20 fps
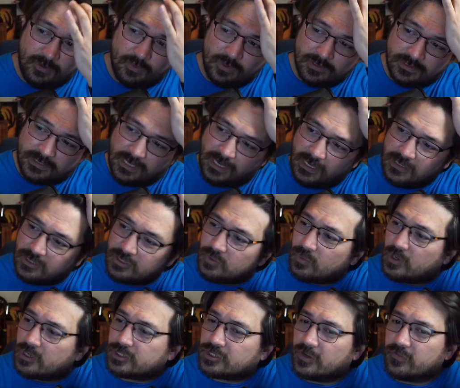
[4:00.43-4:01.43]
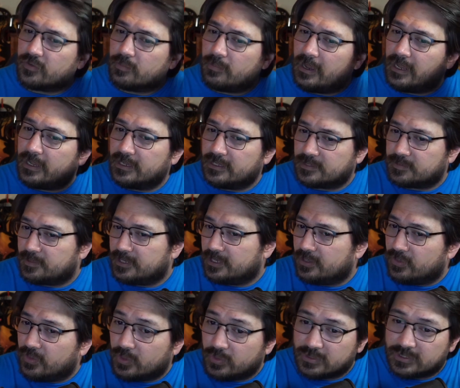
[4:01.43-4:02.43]
will deign to watch over my husband
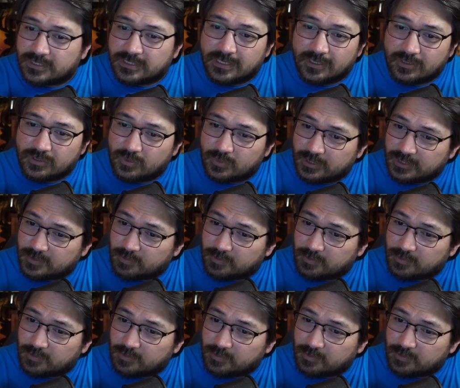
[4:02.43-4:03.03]
and those dear to us